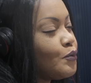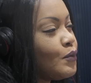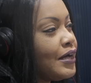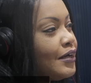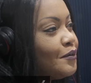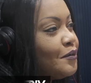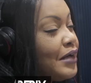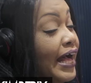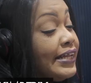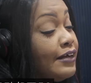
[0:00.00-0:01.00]
Please. Wow.
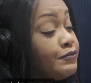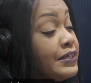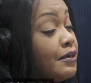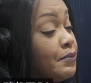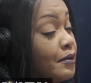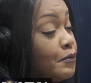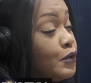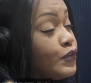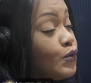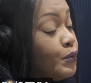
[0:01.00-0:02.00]
And after Gimme Gimme,
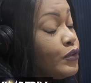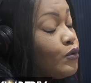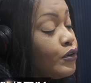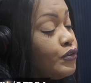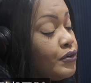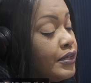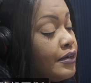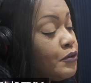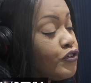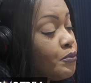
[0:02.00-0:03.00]
you, so we talking during the
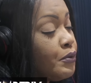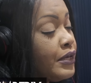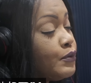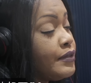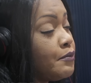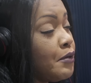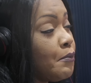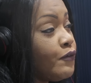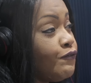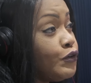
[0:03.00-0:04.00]
commercial break, you, mm-hmm, tell me
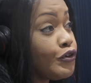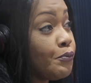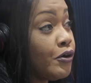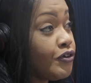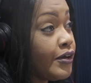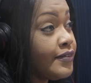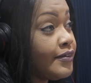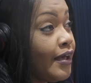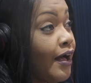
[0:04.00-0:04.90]
about future projects that you,